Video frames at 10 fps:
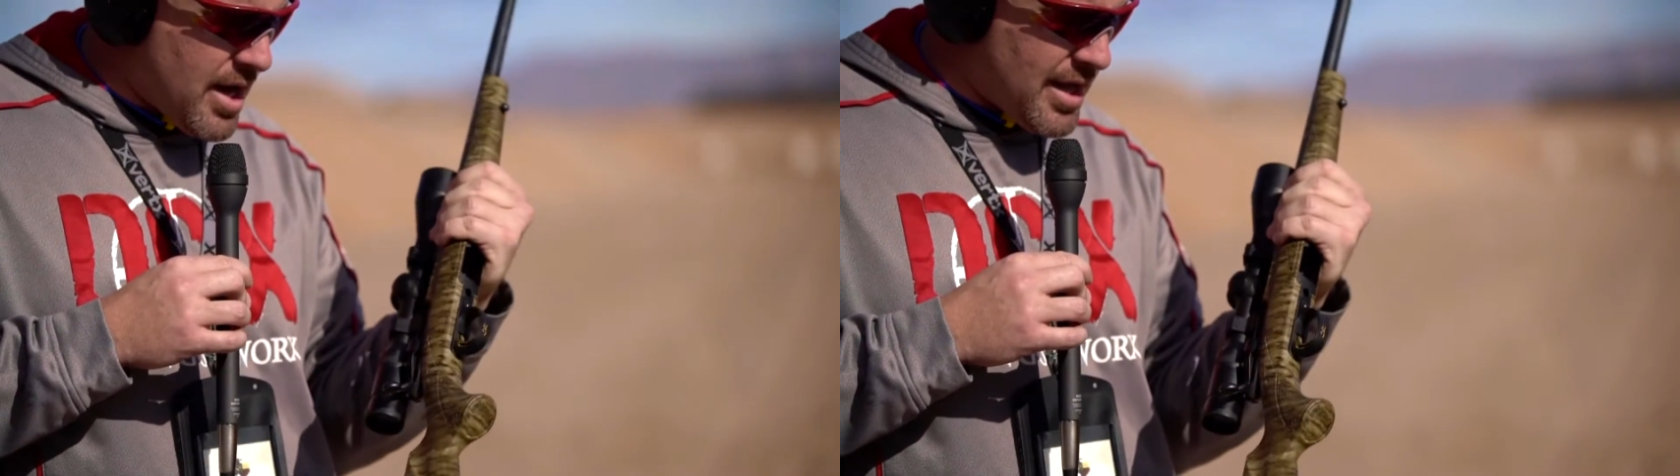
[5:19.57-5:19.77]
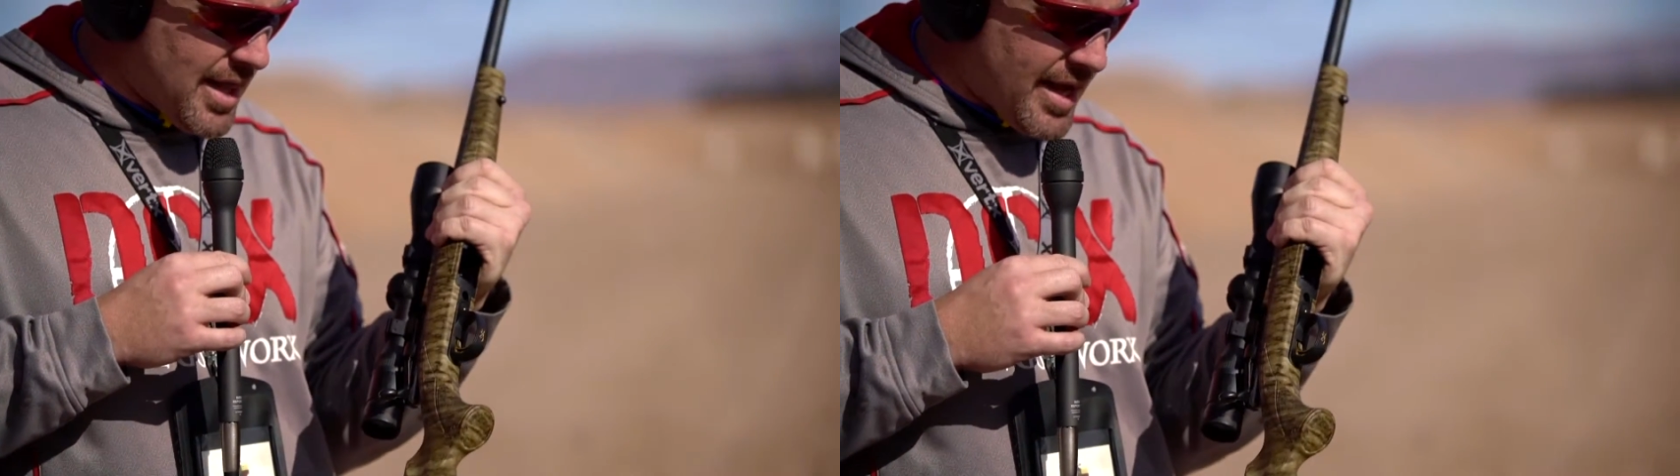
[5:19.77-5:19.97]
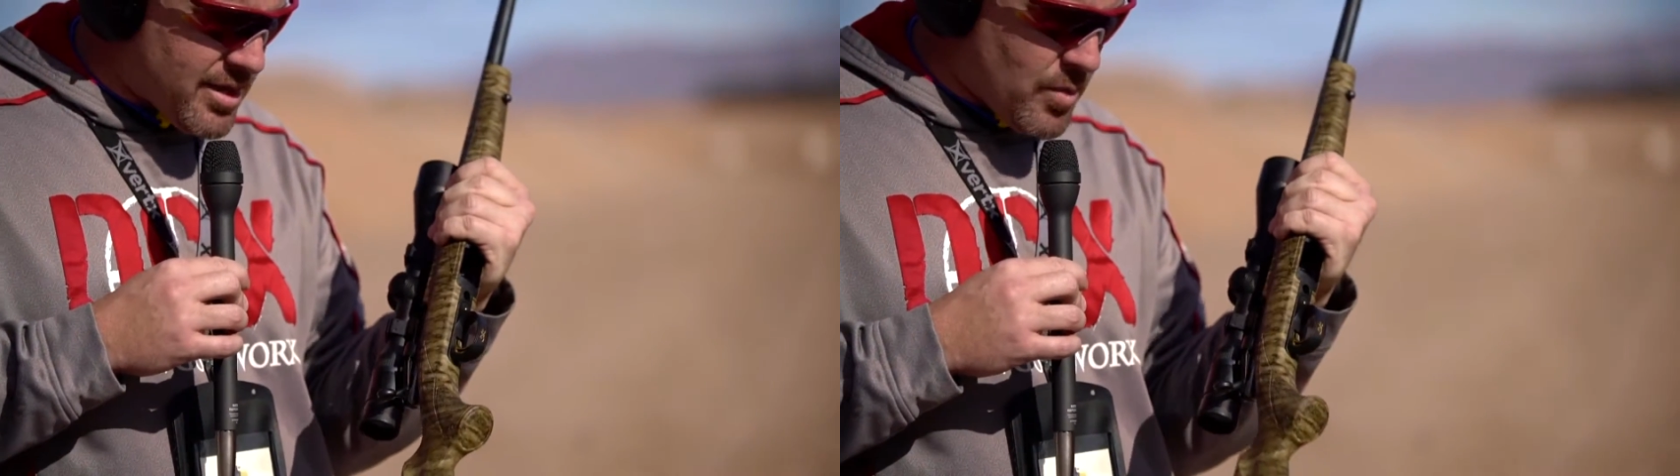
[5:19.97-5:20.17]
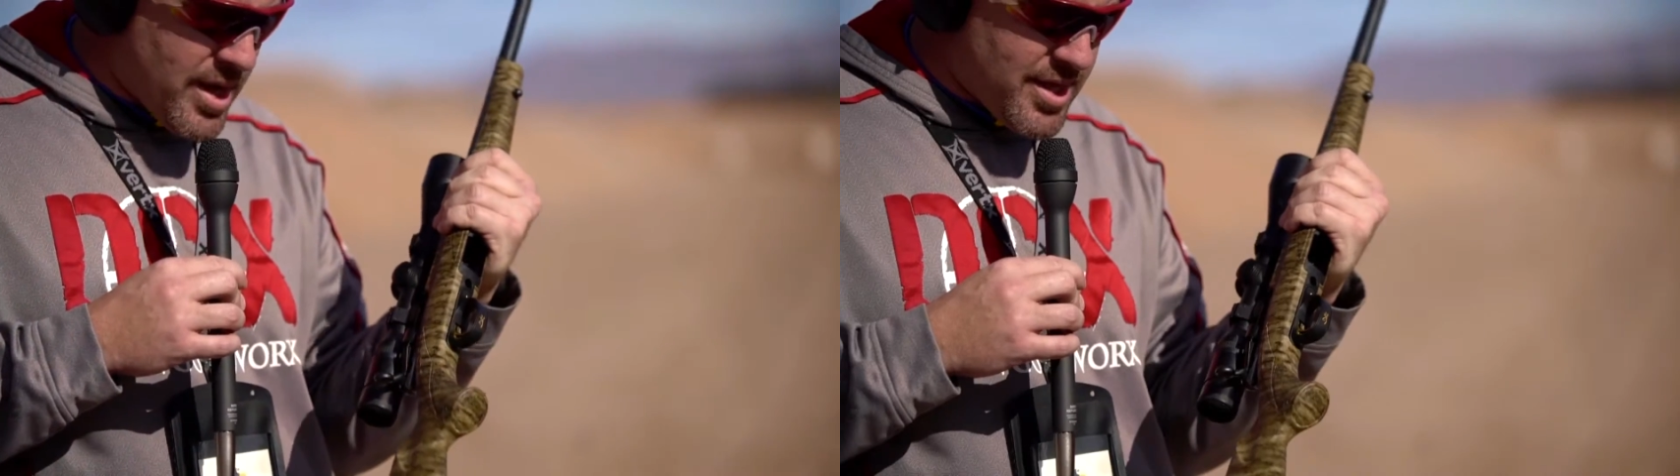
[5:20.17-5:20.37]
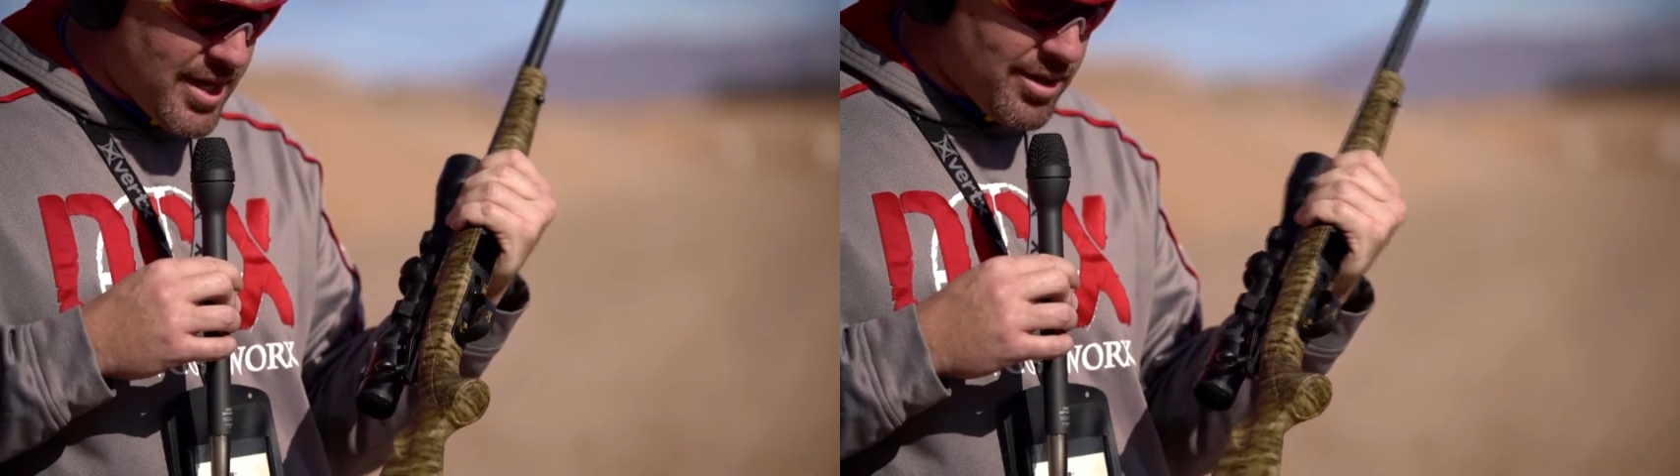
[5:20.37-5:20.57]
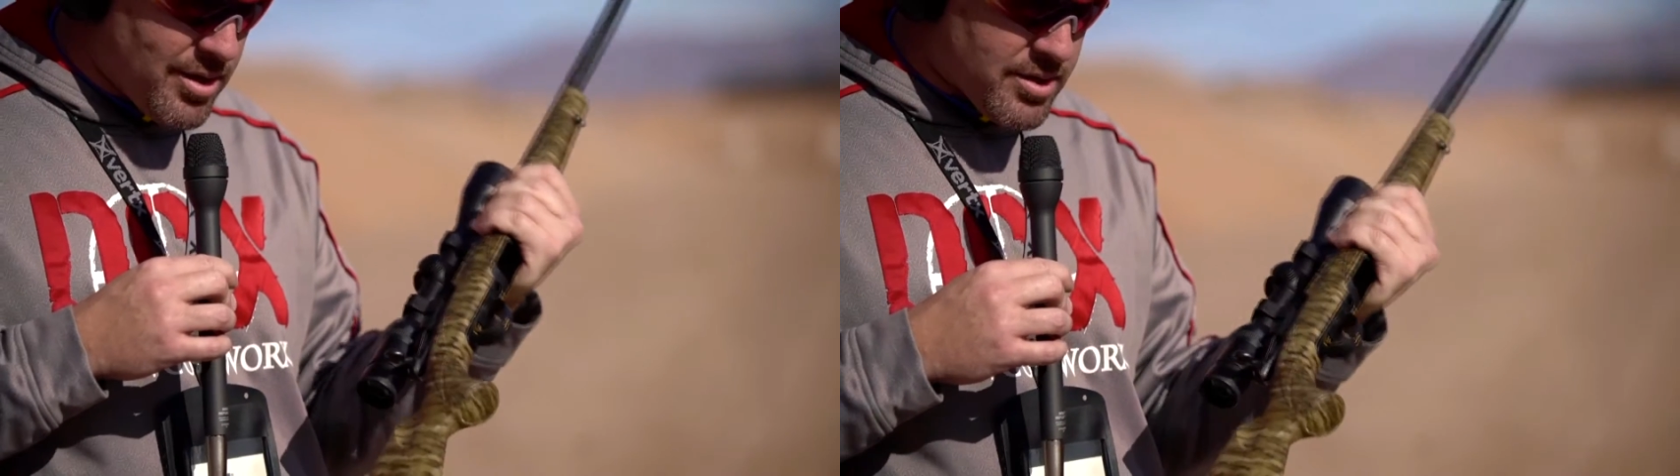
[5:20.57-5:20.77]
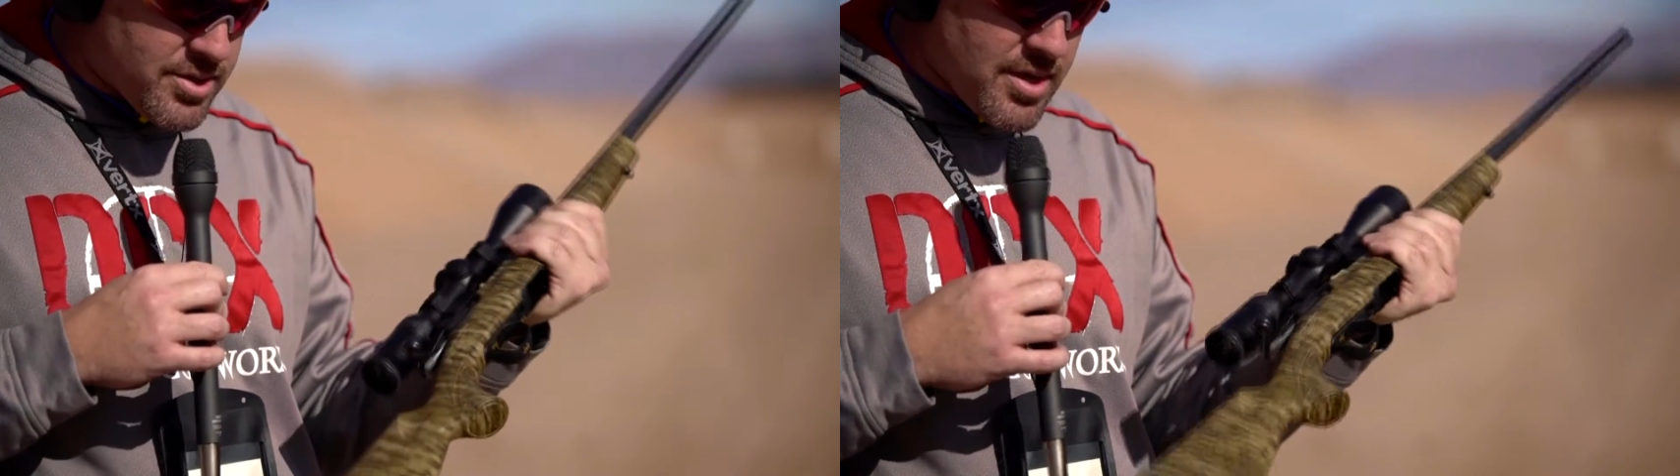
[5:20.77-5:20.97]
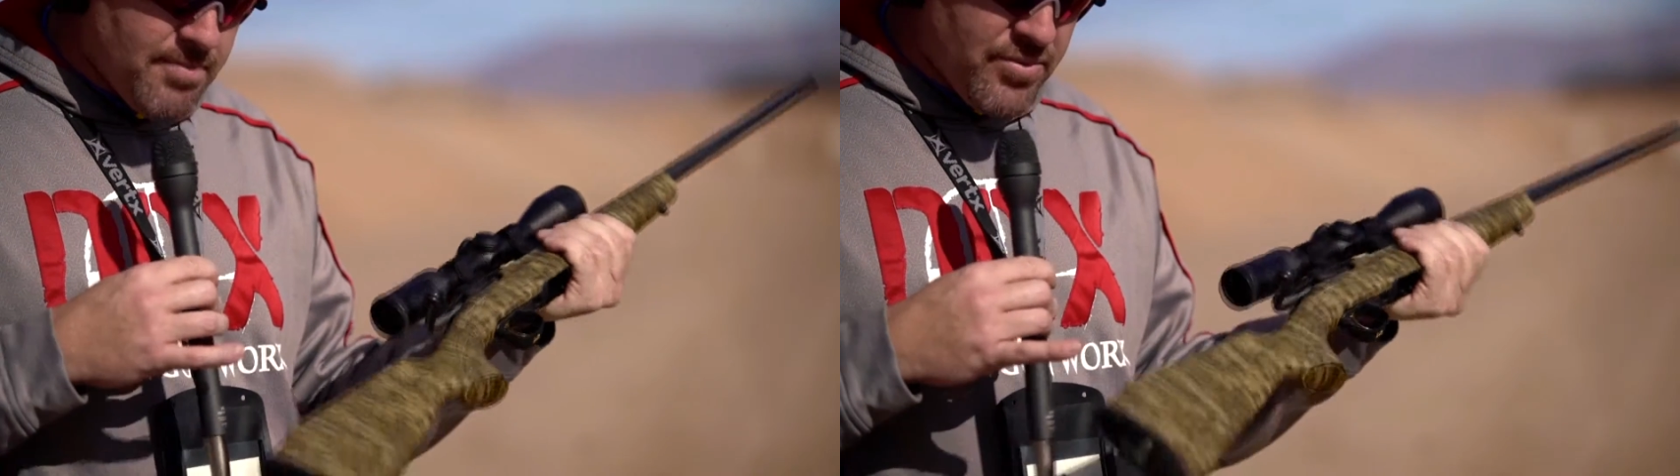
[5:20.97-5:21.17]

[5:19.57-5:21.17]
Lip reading: I like the way that it looks.